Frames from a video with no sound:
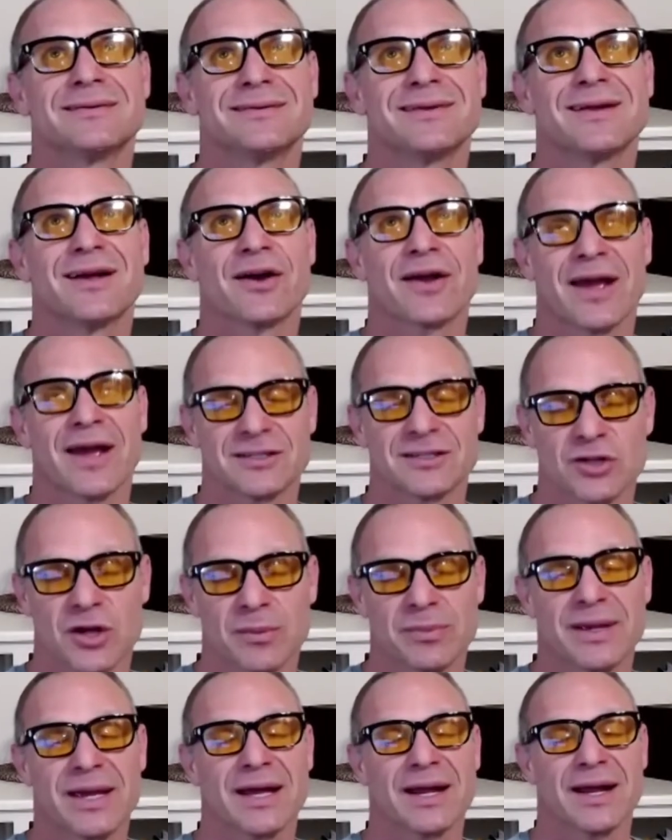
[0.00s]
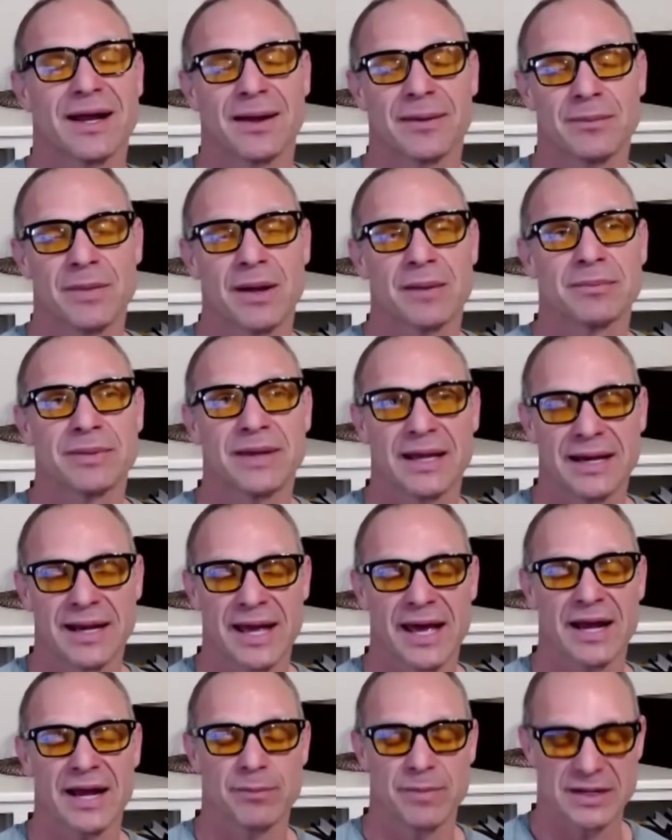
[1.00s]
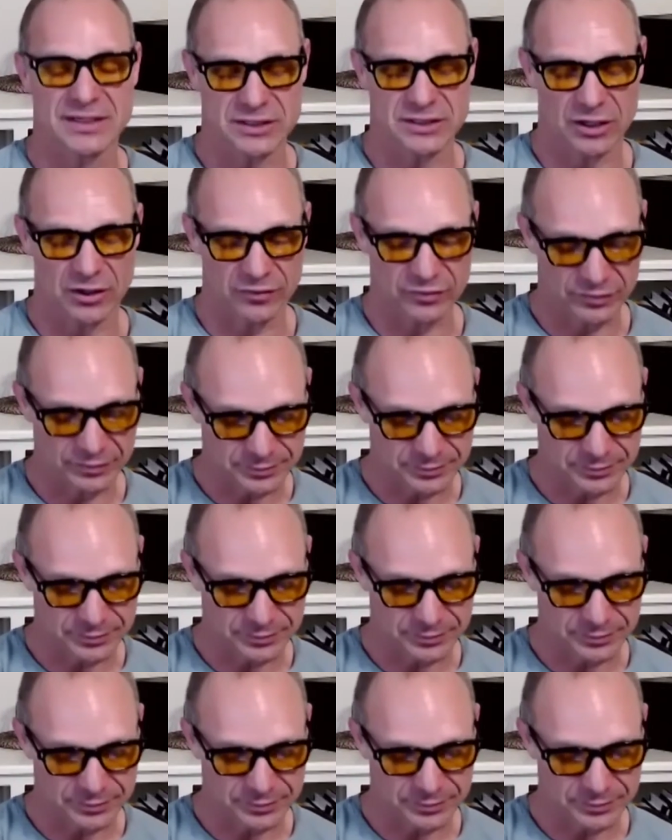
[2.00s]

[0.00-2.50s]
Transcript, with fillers: okay, so I'm getting I'm, I'm getting ahead of myself.